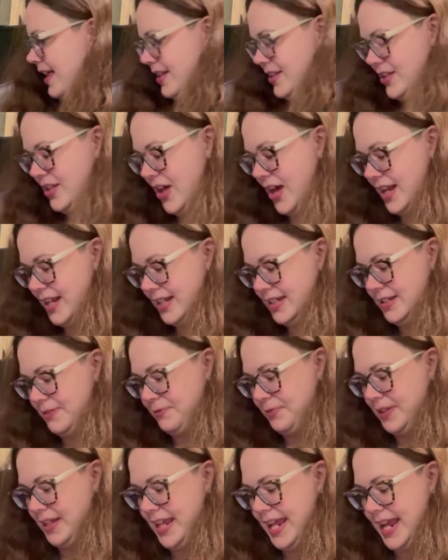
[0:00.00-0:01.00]
a lot of
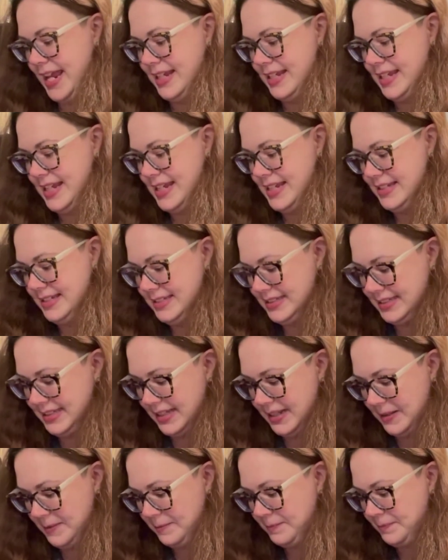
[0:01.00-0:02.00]
different candies.